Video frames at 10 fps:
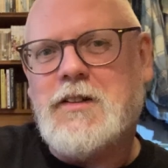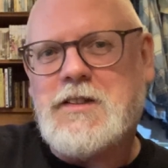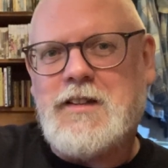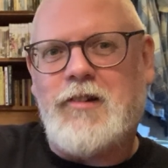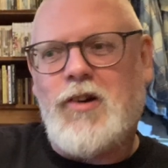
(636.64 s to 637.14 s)
us
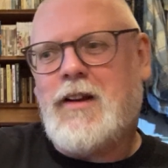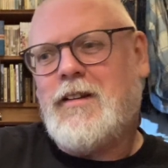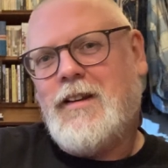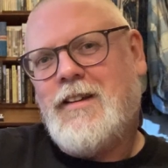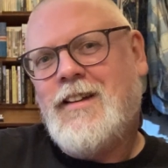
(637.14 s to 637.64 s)

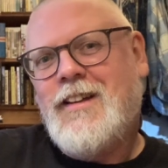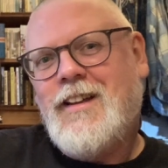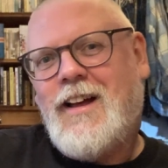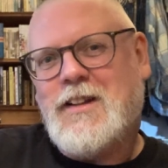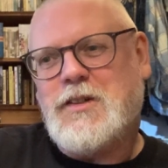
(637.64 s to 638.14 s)
directly
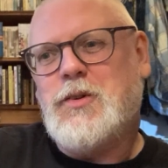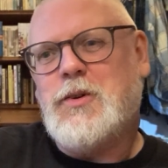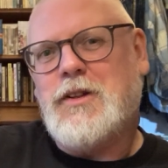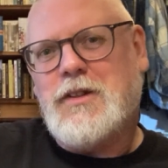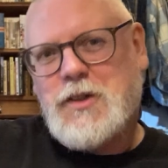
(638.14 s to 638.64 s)
as an
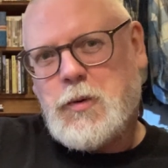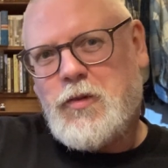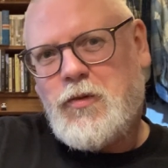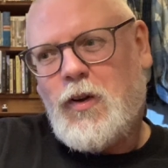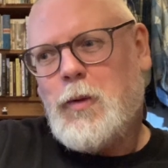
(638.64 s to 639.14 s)
audience who are
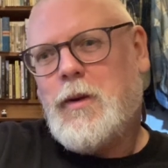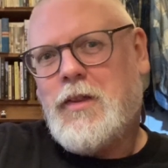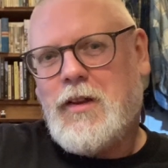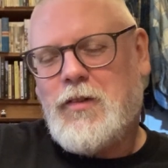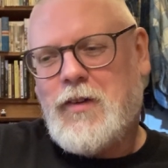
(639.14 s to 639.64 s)
following
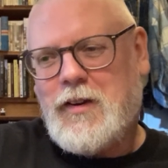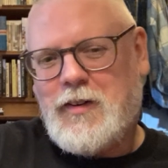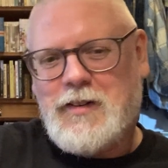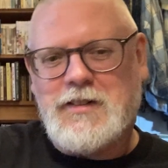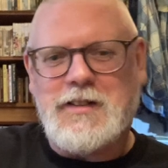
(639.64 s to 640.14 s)
the
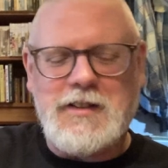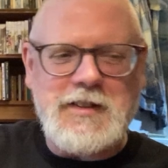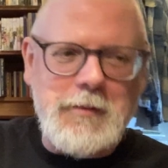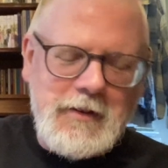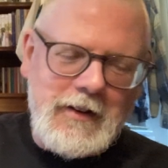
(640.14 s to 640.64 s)
adventures. There's
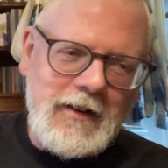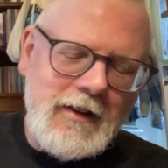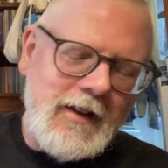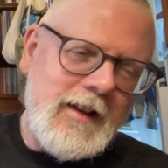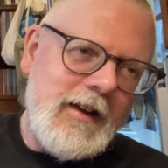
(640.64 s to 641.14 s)
something
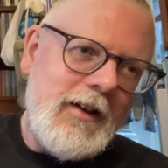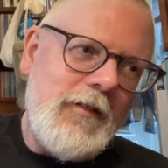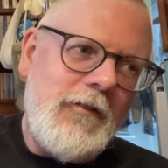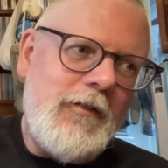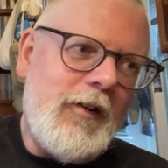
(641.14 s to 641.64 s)

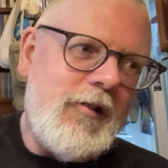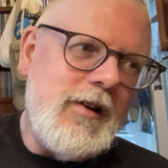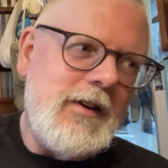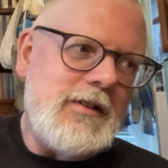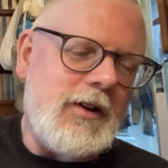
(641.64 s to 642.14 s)

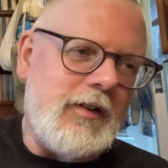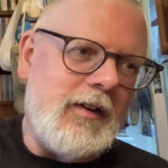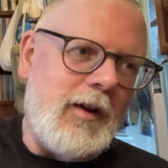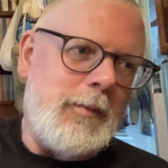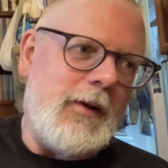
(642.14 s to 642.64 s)
very
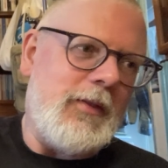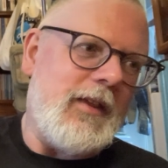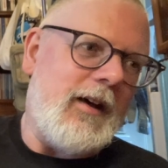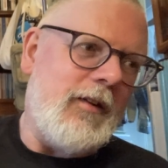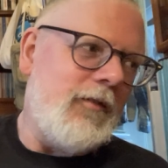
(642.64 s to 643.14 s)
touching about
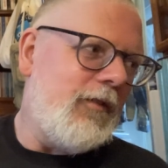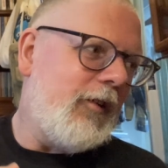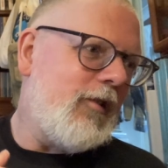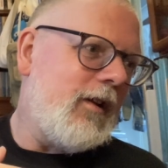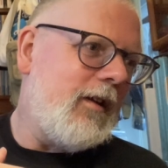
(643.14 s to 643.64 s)
that and
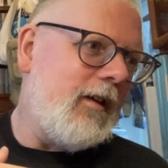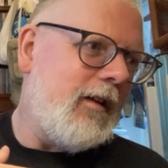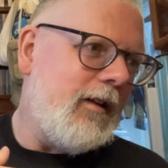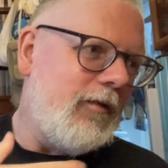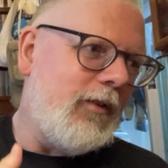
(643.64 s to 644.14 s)
very
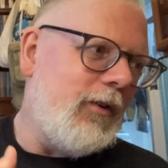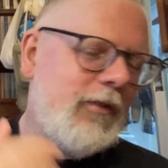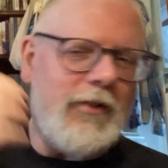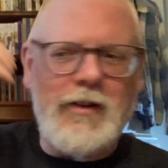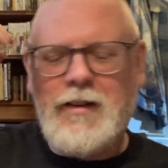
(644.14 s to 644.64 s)

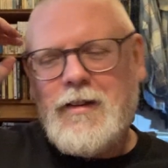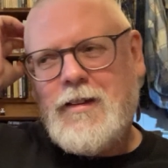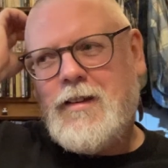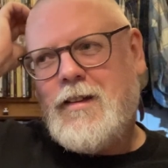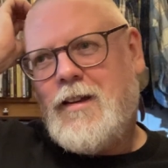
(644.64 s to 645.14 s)
involving
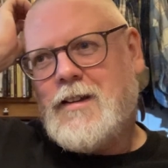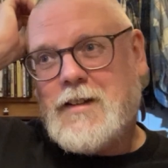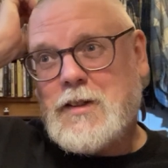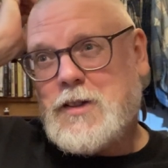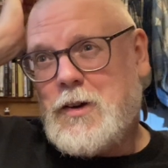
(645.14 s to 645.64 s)
and
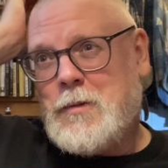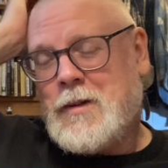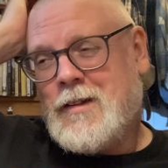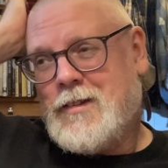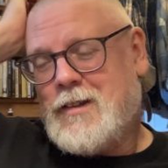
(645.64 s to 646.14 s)

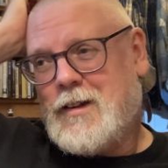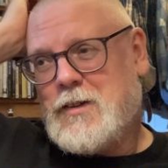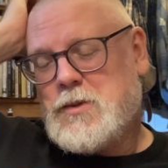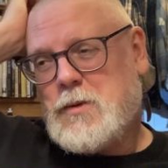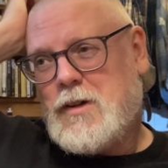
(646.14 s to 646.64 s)
disarming, I think,
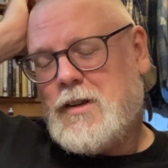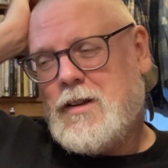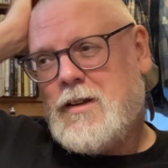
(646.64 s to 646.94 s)
as well.